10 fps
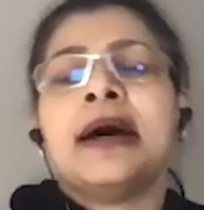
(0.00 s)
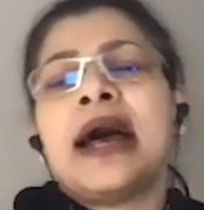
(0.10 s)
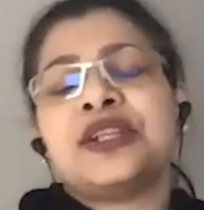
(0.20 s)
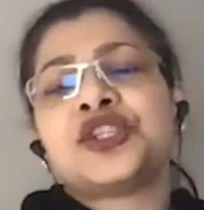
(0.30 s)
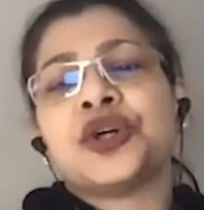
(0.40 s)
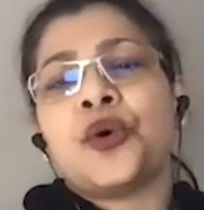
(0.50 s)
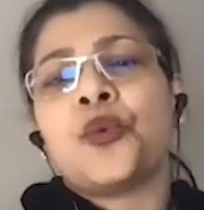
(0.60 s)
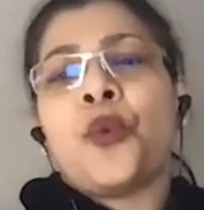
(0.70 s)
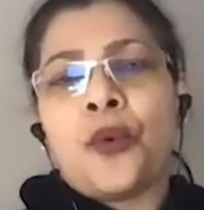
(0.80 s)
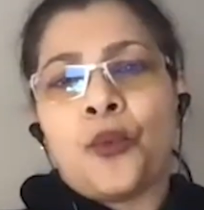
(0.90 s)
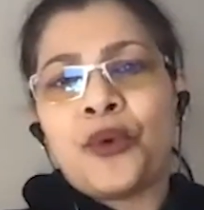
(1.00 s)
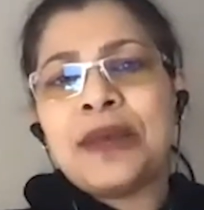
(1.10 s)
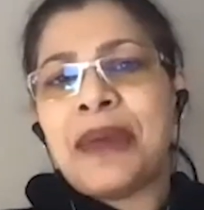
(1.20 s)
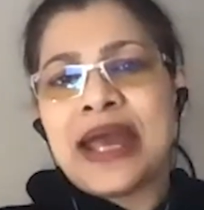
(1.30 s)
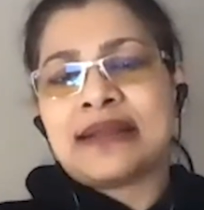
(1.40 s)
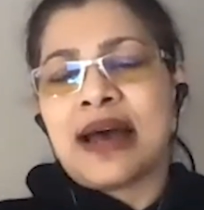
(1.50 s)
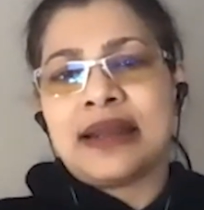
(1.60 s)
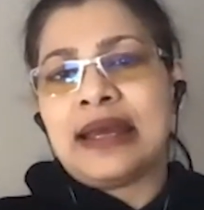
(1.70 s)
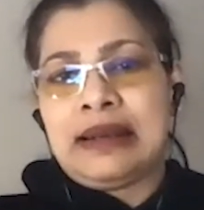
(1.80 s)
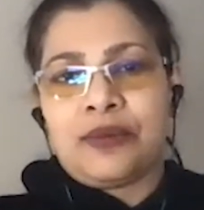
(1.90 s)
And so we bake that
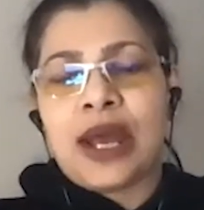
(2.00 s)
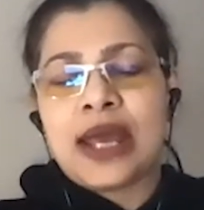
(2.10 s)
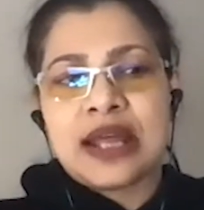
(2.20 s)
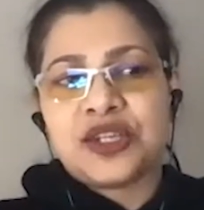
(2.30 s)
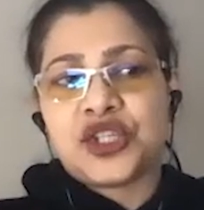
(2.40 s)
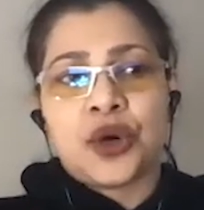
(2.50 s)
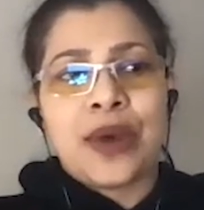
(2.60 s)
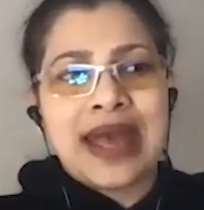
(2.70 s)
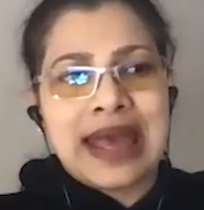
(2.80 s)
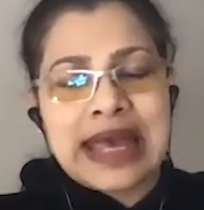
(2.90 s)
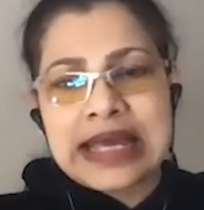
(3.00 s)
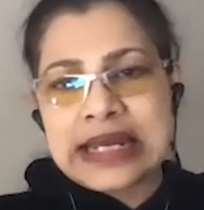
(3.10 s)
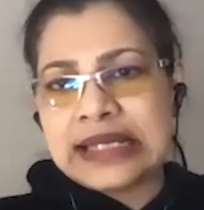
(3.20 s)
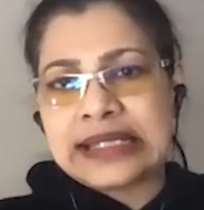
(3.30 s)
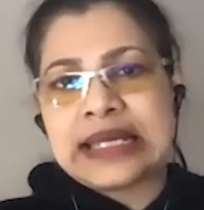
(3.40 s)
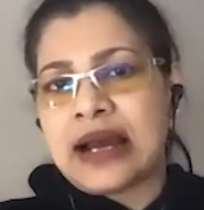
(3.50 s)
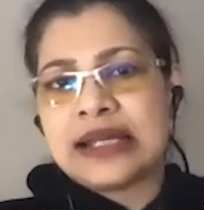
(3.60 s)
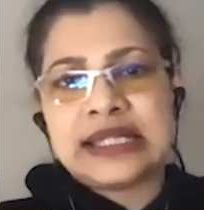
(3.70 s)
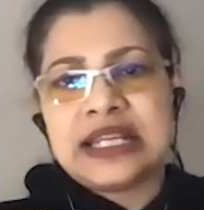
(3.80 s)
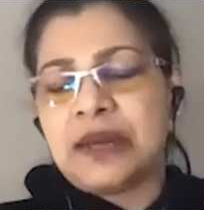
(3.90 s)
in, right? And so any CI
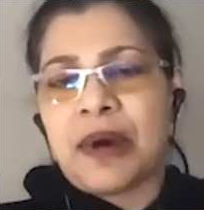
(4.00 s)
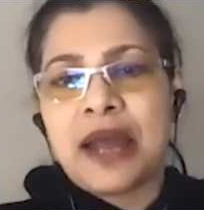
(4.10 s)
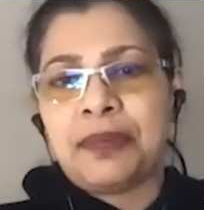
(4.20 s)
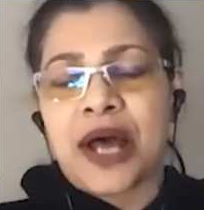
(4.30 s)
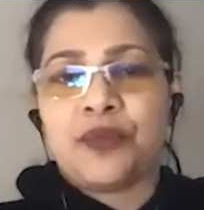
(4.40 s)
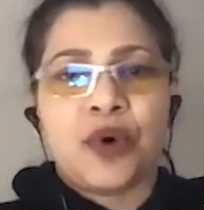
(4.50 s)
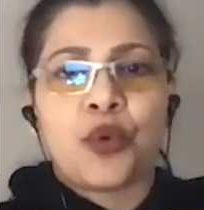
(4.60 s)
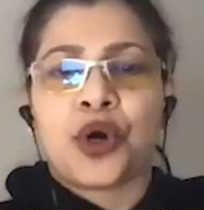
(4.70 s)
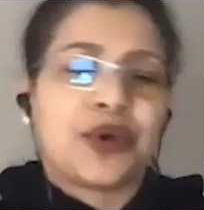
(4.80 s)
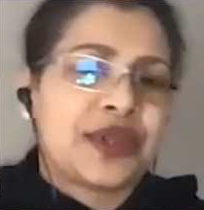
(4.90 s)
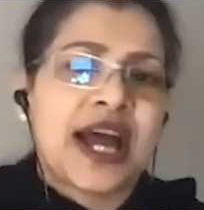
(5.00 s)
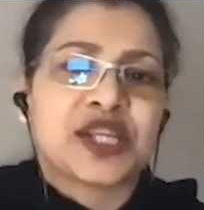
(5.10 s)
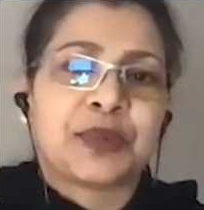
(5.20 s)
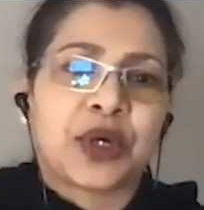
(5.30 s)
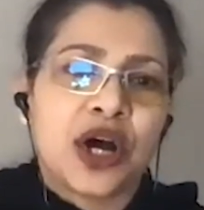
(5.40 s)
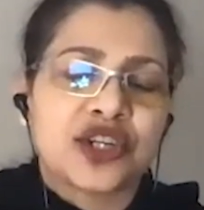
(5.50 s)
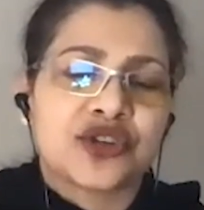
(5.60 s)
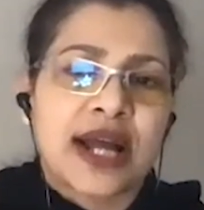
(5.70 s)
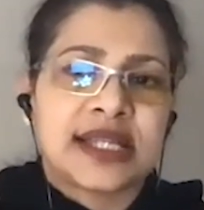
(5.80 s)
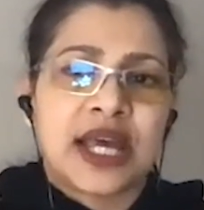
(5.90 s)
CD pipeline will work with Casper
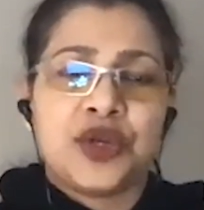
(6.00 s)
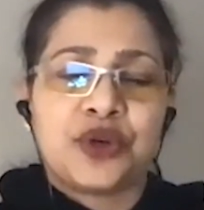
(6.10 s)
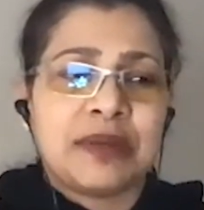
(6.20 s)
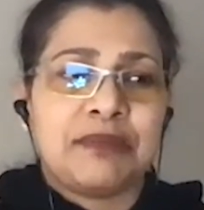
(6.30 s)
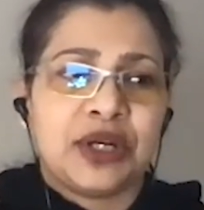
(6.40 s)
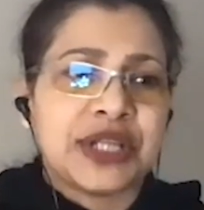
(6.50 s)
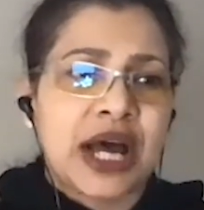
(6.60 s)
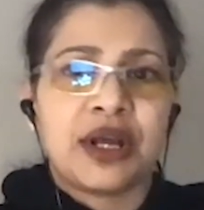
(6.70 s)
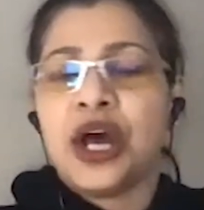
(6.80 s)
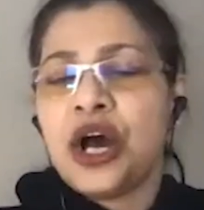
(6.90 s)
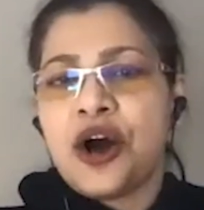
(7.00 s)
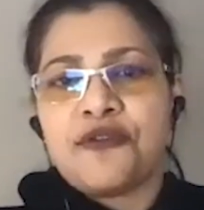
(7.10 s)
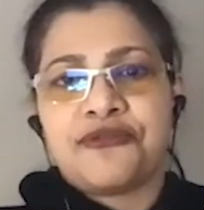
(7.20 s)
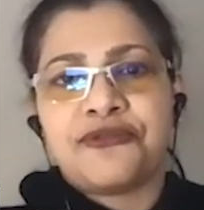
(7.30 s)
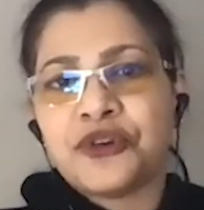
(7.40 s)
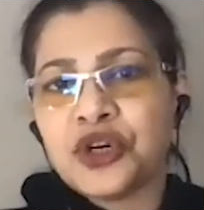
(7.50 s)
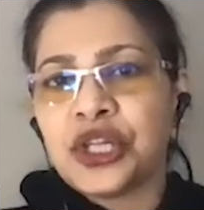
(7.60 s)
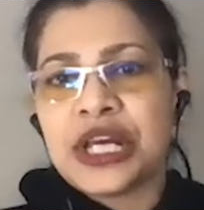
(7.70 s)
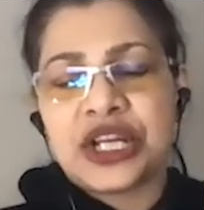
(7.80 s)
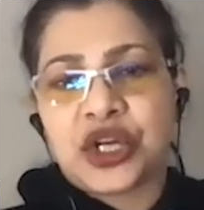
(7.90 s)
contracts and you can build out a full
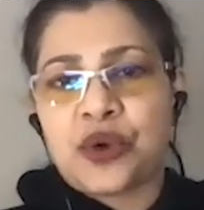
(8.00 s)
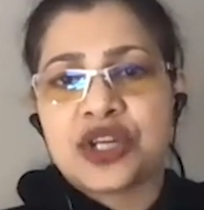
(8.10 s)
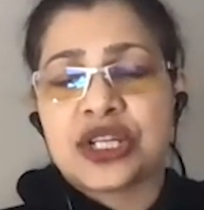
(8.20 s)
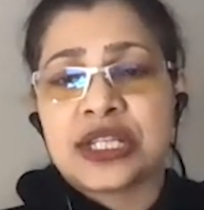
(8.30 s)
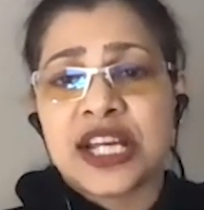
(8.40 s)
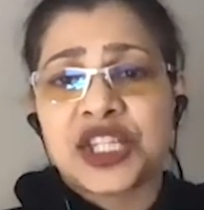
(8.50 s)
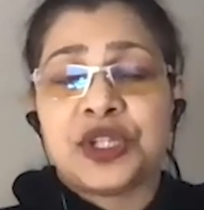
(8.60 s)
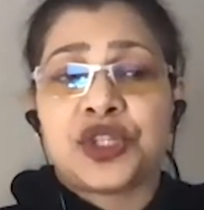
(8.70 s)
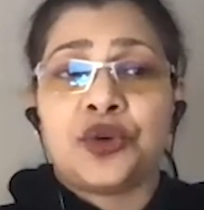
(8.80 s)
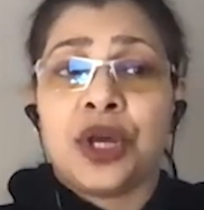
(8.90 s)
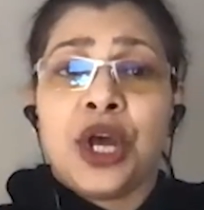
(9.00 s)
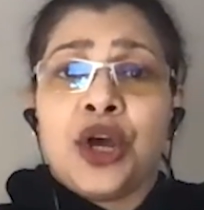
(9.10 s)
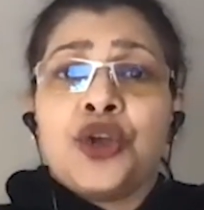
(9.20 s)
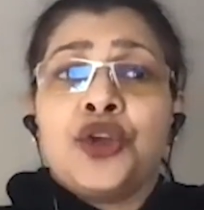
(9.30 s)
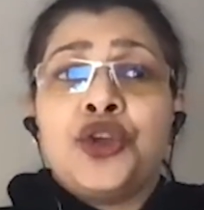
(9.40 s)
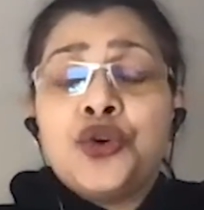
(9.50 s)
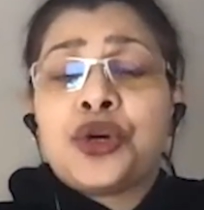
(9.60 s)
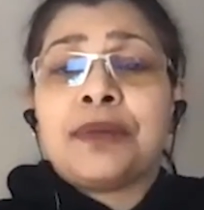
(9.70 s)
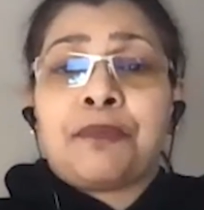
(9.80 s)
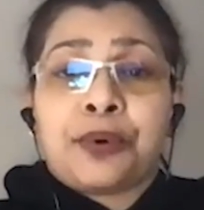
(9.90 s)
integration test suite. So you
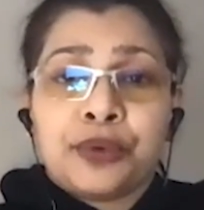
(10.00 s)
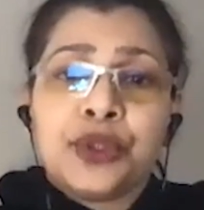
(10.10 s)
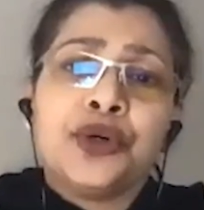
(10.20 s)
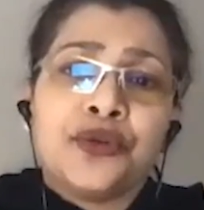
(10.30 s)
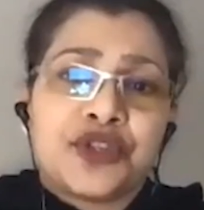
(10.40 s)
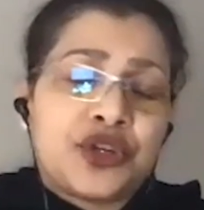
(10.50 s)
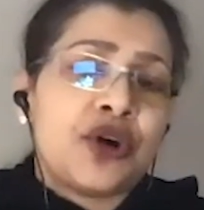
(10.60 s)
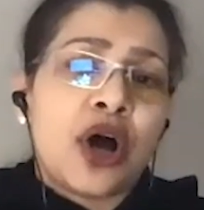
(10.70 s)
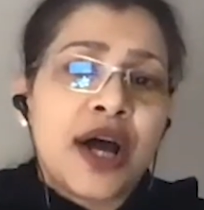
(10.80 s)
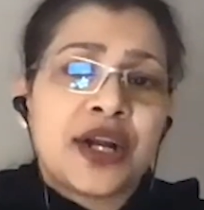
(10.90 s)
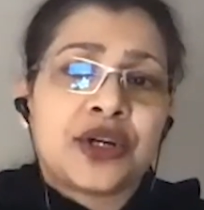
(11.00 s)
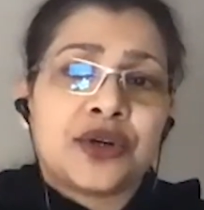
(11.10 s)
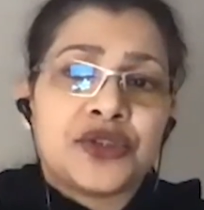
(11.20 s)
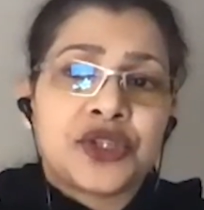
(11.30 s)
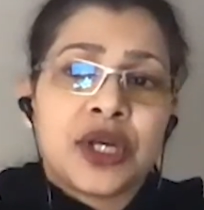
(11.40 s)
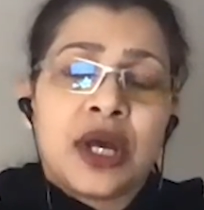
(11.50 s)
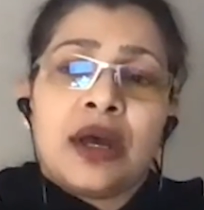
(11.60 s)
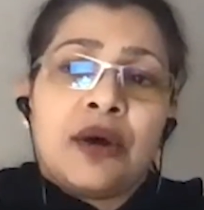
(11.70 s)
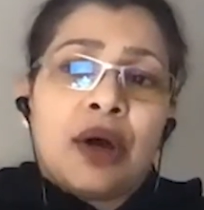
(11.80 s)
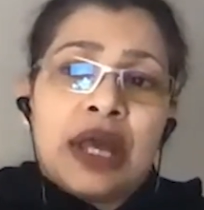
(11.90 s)
could prove to your auditors
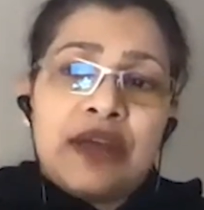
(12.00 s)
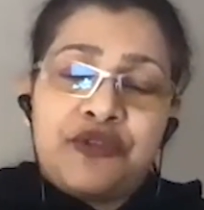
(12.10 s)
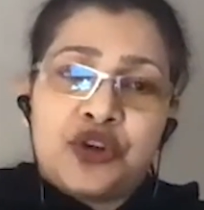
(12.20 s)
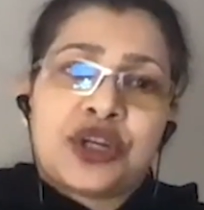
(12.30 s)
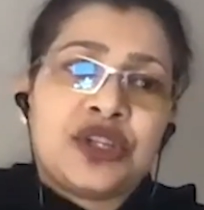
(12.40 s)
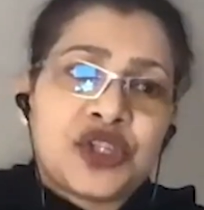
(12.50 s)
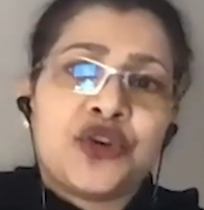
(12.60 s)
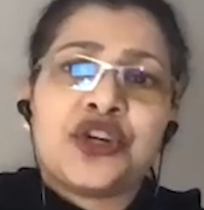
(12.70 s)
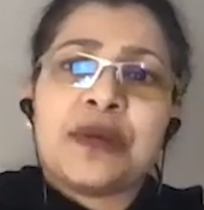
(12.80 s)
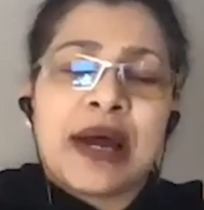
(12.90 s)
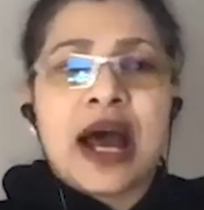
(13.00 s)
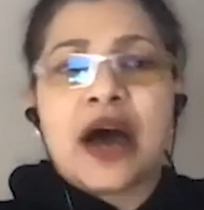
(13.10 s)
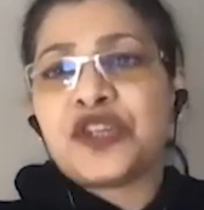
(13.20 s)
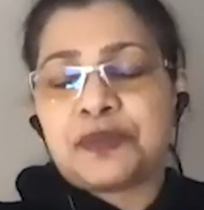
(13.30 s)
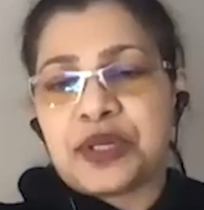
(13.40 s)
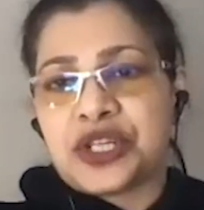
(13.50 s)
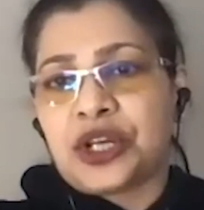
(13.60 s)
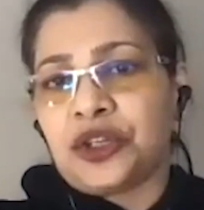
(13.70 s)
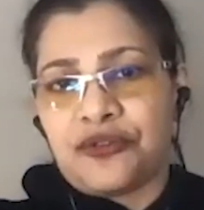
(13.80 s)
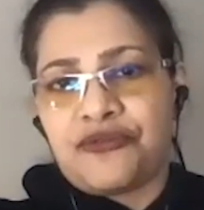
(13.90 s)
if you're concerned about how this
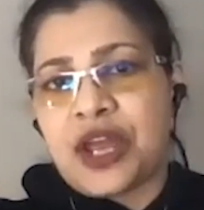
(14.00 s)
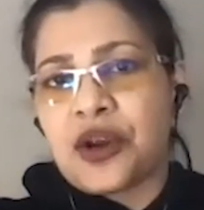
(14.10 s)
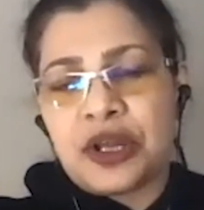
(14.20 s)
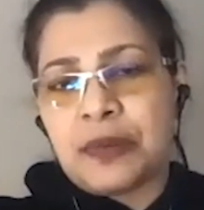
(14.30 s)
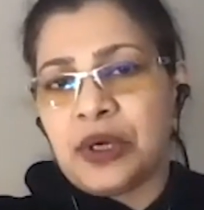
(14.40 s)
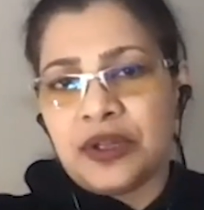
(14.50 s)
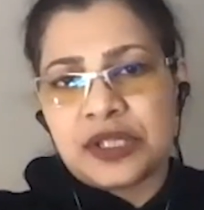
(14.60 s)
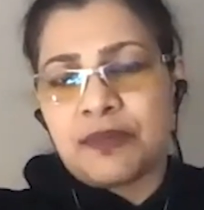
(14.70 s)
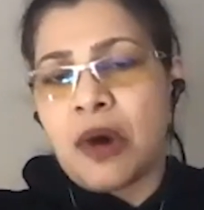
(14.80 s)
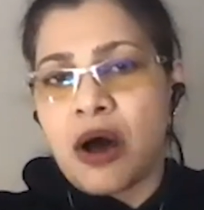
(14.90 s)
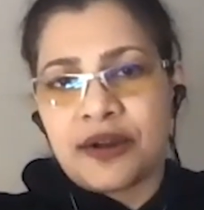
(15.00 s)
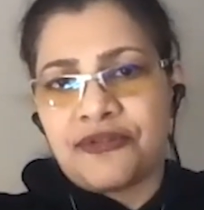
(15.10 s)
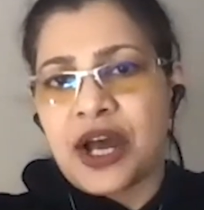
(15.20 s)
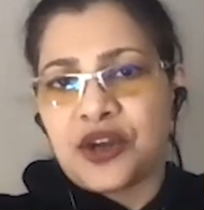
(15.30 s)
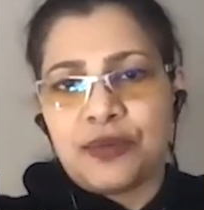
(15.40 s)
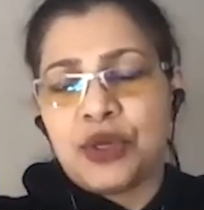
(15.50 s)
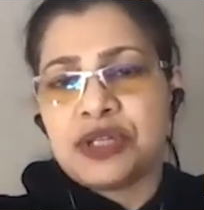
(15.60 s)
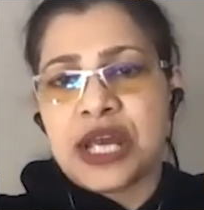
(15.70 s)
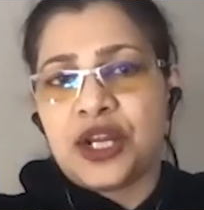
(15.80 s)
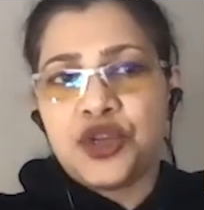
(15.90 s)
particular variable is modified or
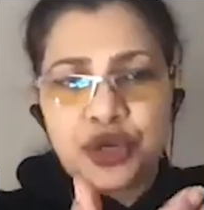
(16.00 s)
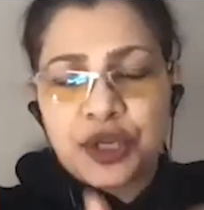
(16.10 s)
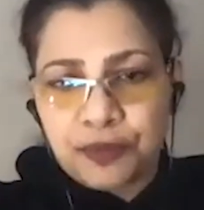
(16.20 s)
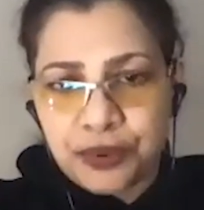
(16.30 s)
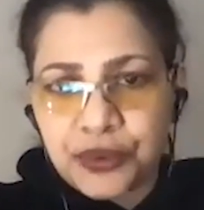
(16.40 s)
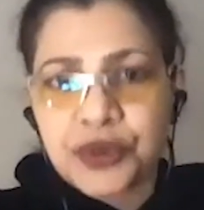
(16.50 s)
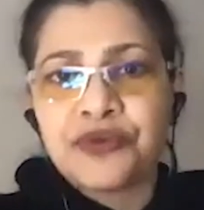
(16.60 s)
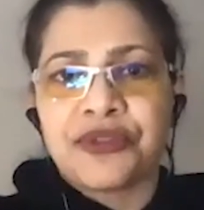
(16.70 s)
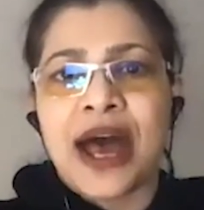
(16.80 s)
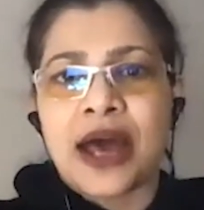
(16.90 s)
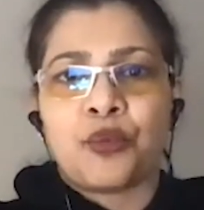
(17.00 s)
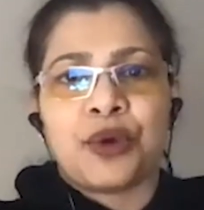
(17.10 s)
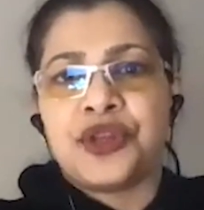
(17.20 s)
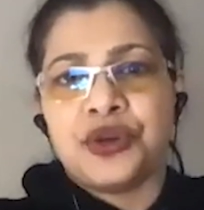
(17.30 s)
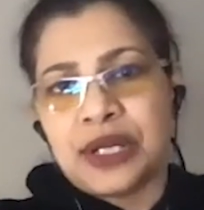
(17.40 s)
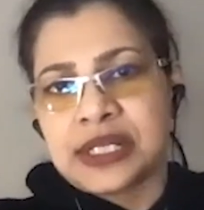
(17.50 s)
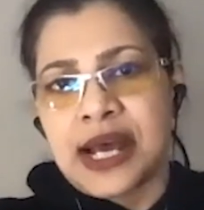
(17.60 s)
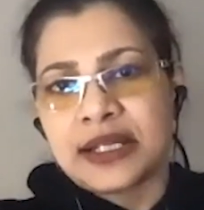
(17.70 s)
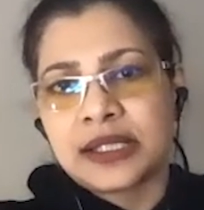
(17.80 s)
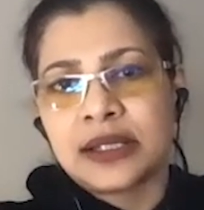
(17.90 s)
mutated, you can prove that with unit
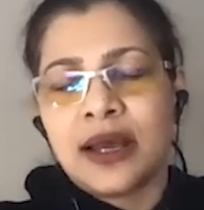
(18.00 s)
tests.